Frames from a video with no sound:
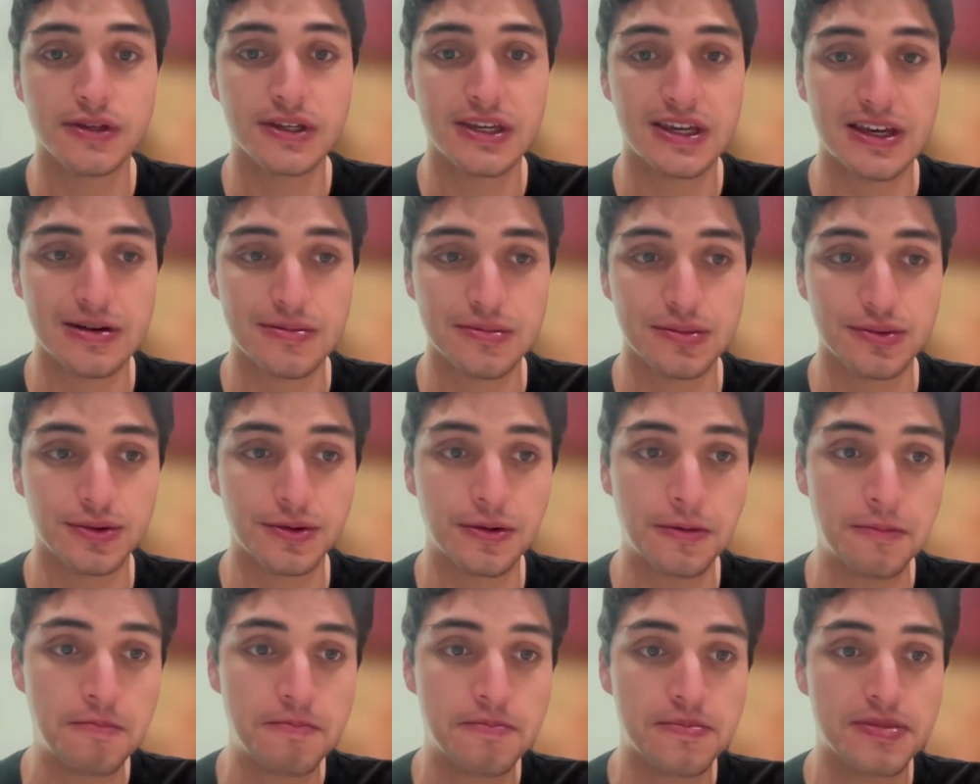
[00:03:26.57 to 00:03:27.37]

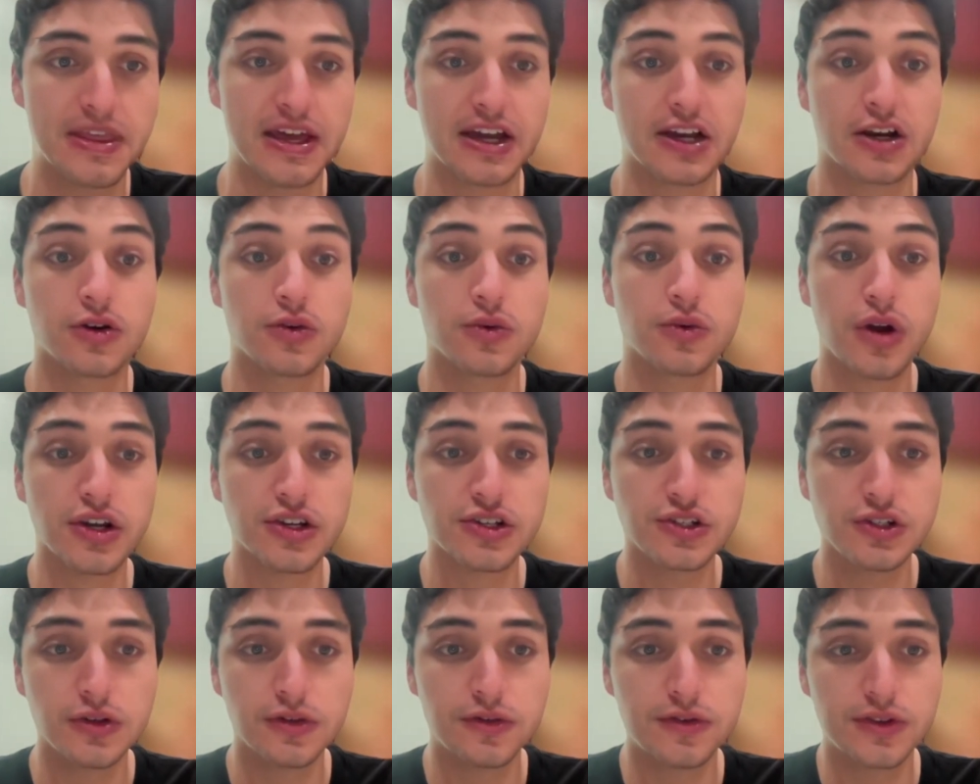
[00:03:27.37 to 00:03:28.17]
Gamble that
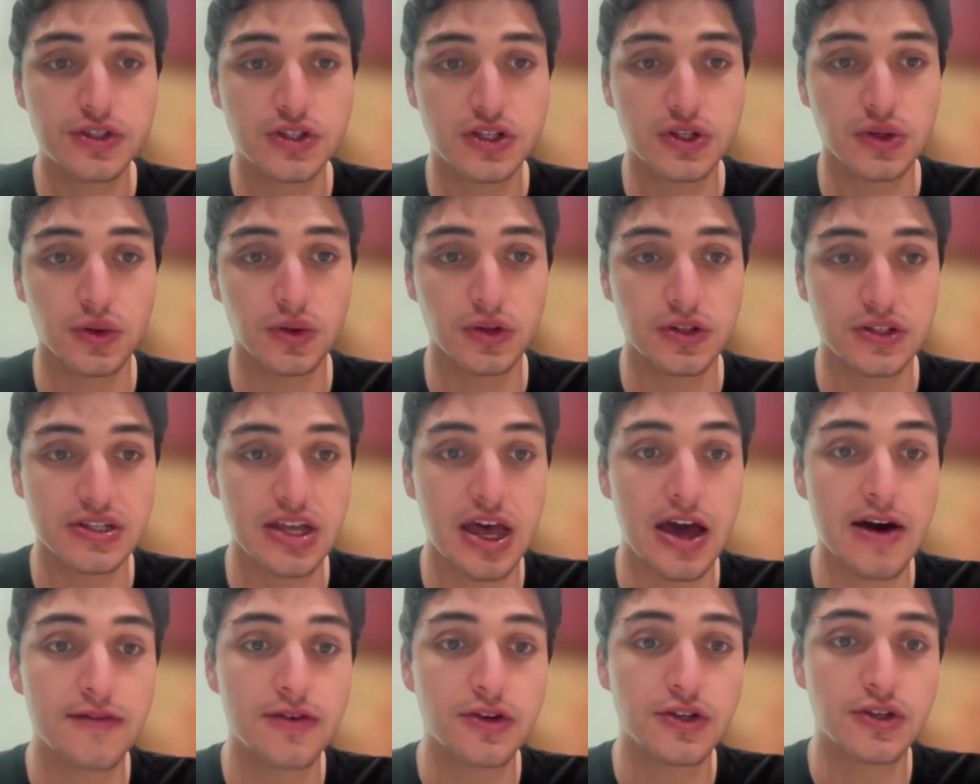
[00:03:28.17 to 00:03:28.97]
correctional facilities
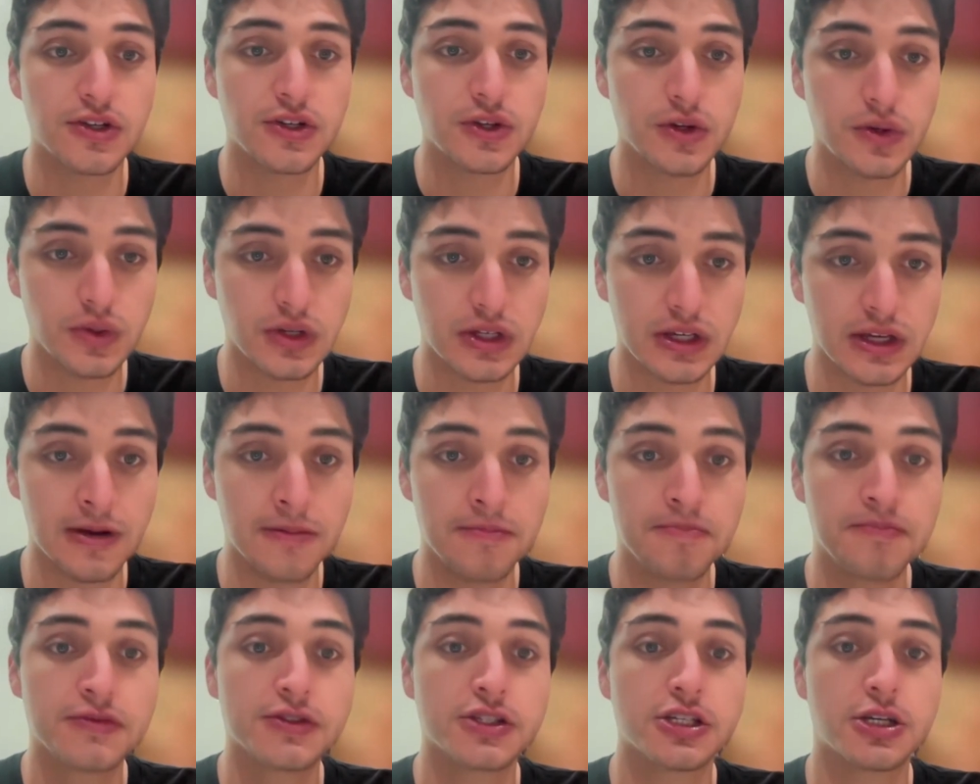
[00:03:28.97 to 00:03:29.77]
have a duty
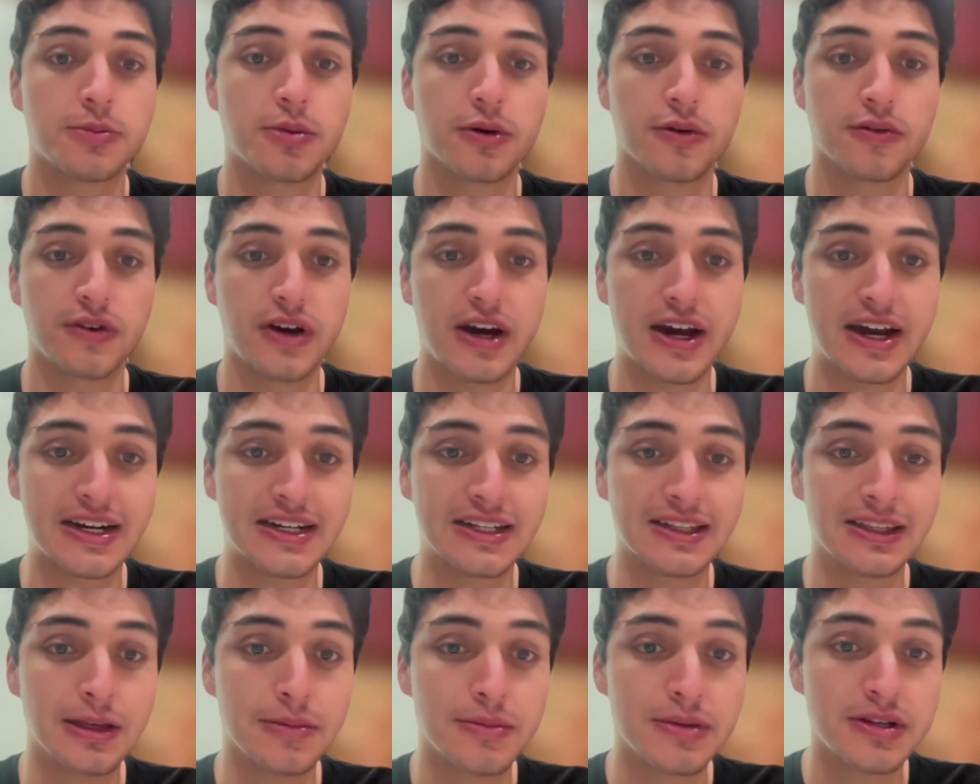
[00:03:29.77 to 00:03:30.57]
to provide
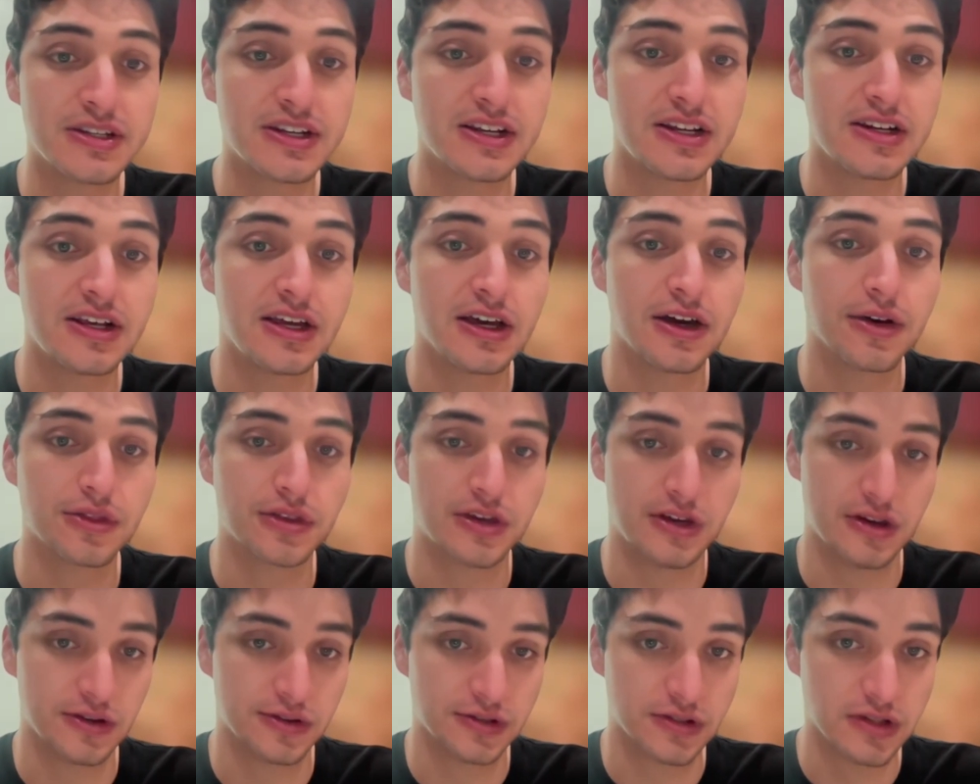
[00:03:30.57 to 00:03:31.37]
limited
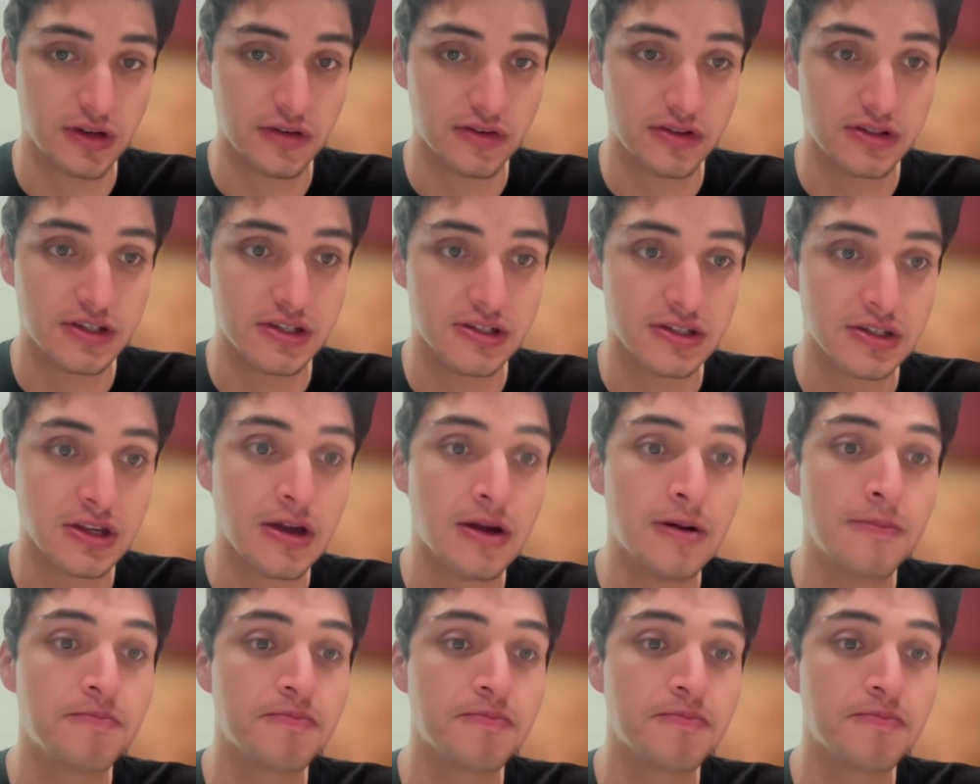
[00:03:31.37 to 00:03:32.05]
healthcare services,